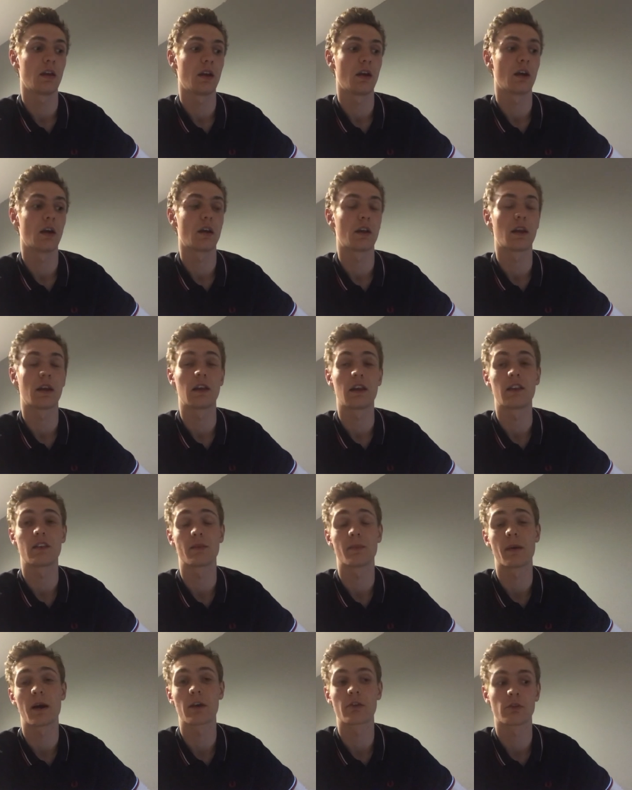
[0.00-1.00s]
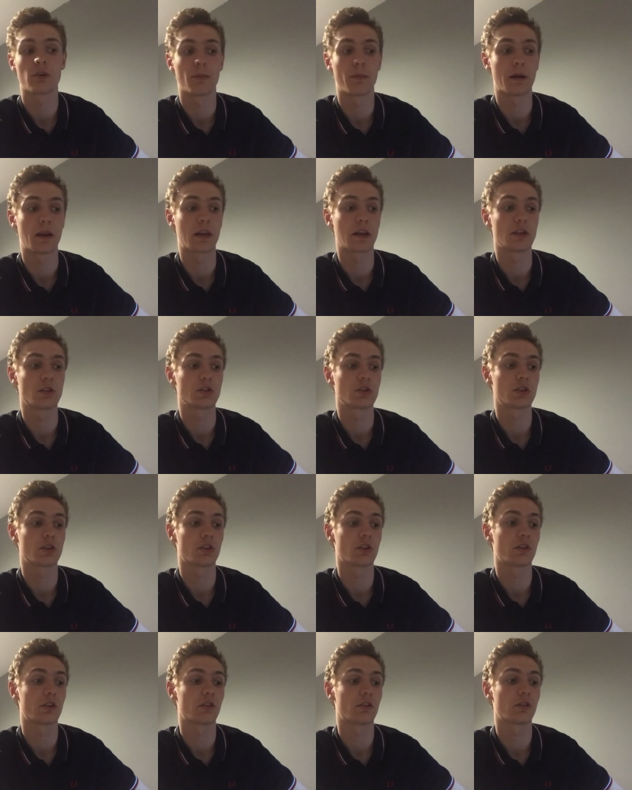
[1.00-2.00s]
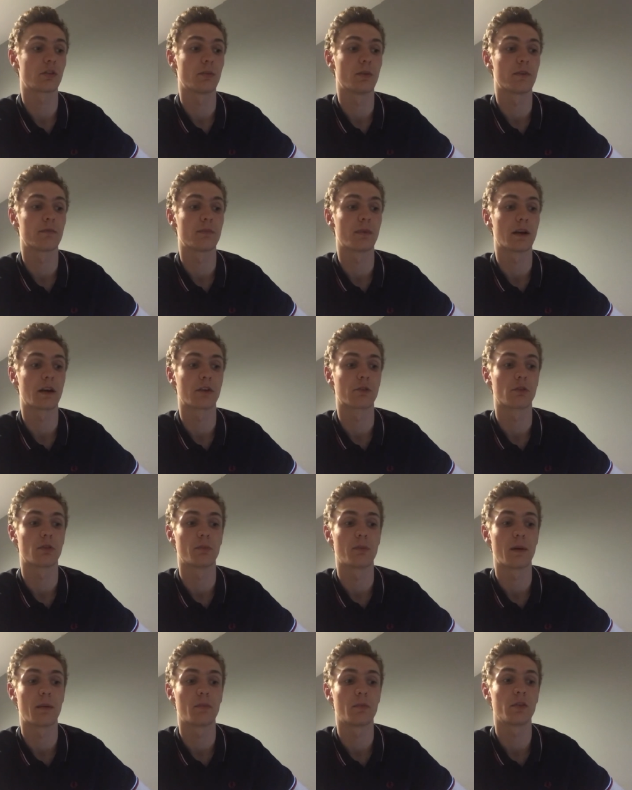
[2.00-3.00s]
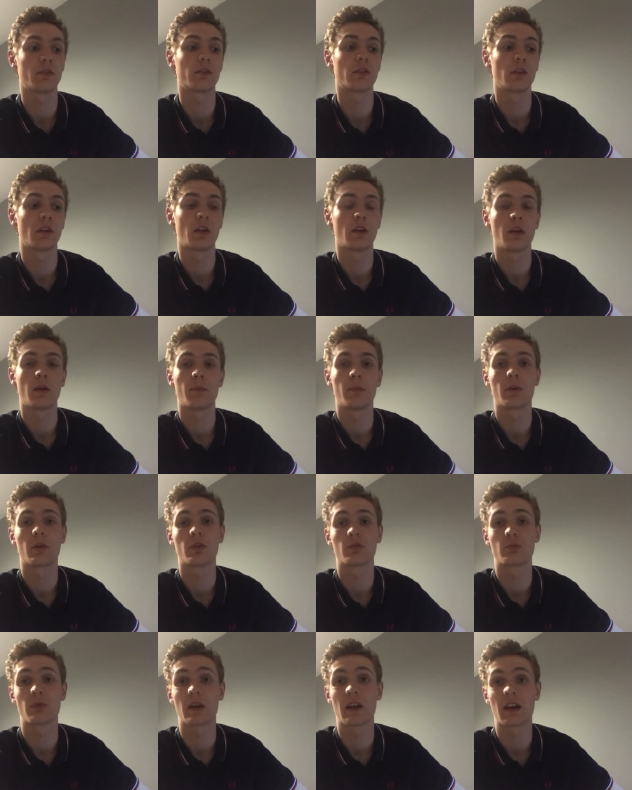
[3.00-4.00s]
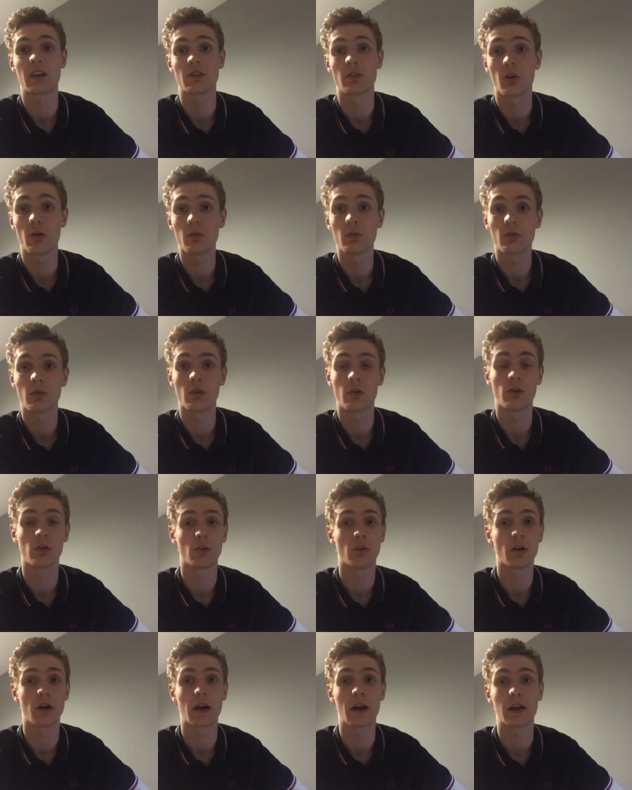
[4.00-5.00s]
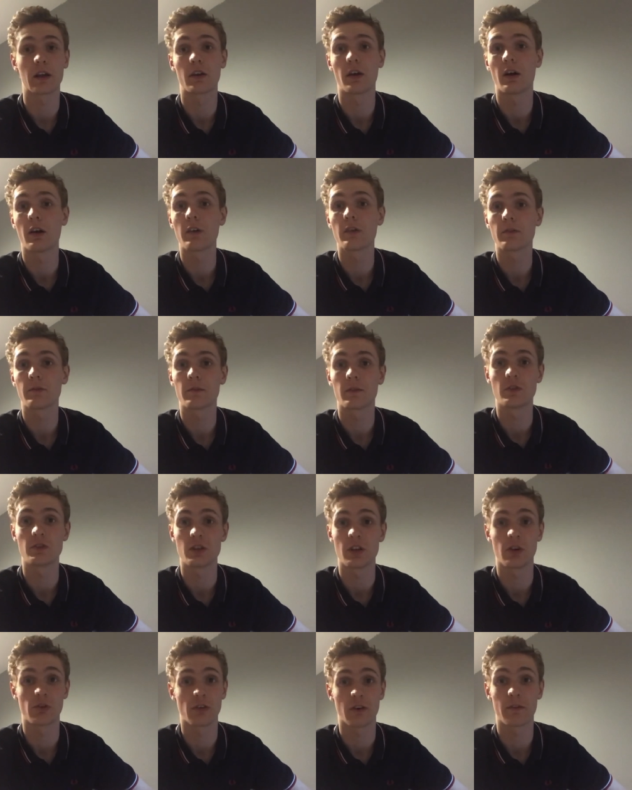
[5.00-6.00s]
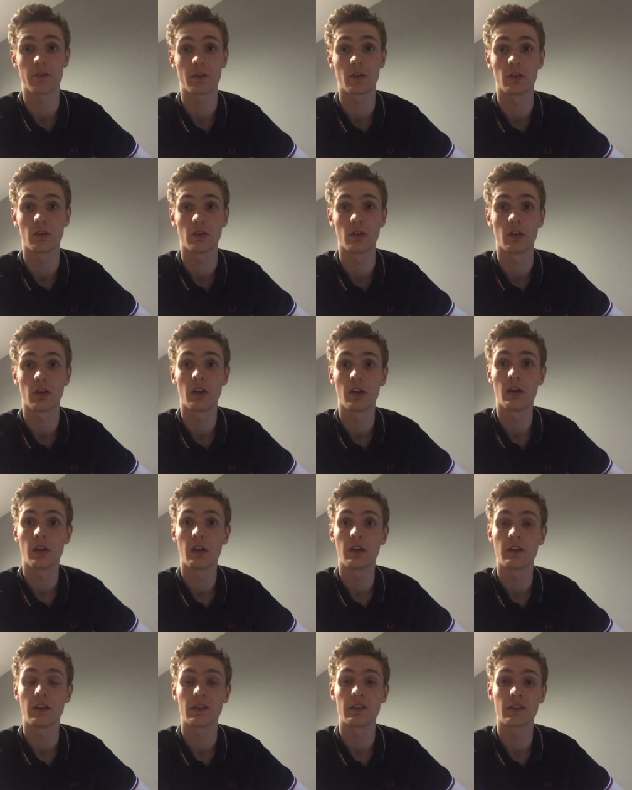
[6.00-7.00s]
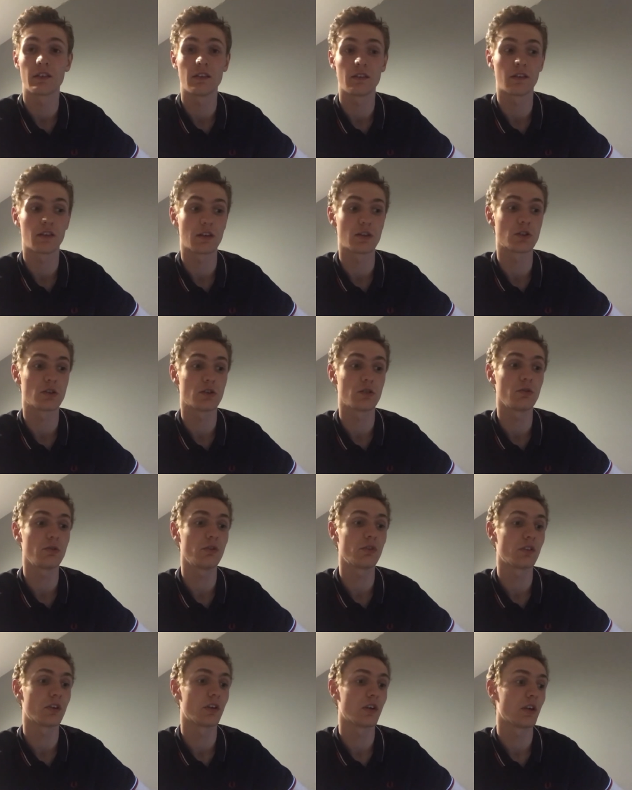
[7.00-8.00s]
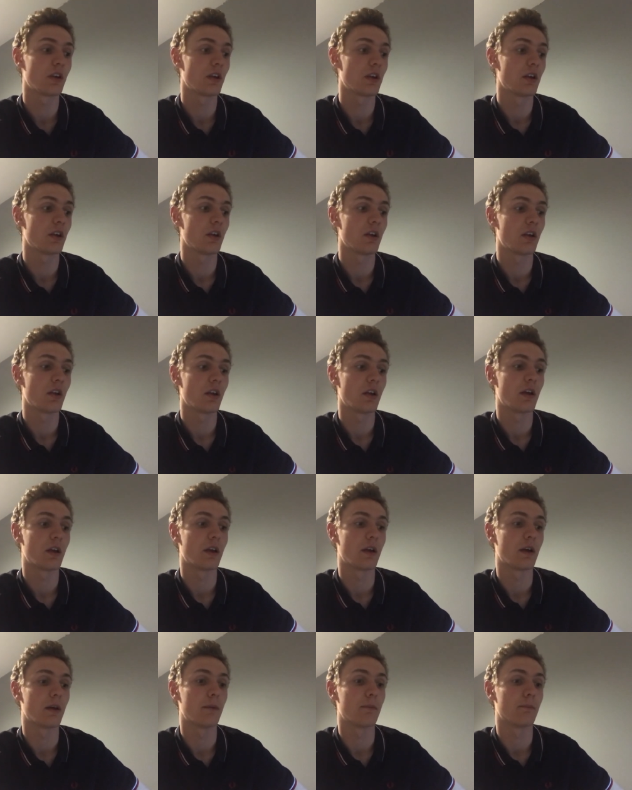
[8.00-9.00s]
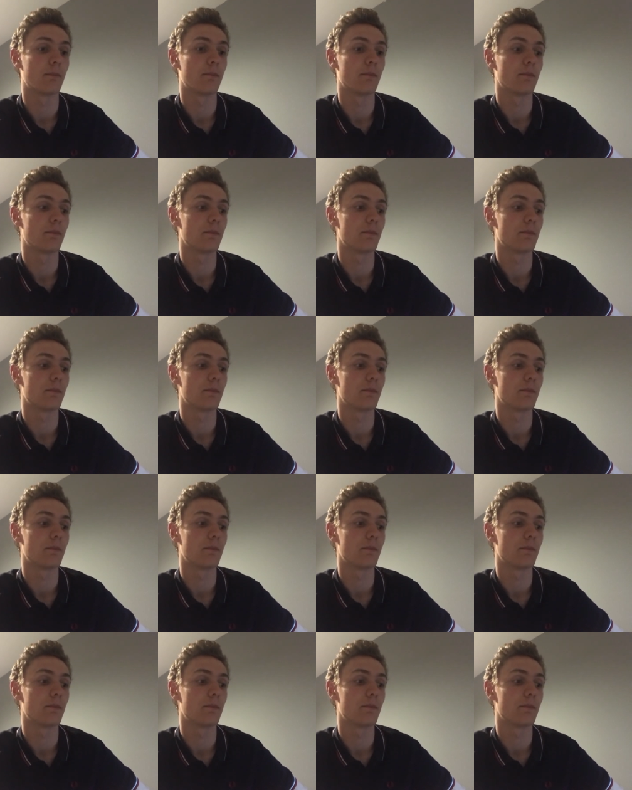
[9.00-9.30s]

and I need to micromanage some of my group members because when I don't or I can't for geographical distance issues, um,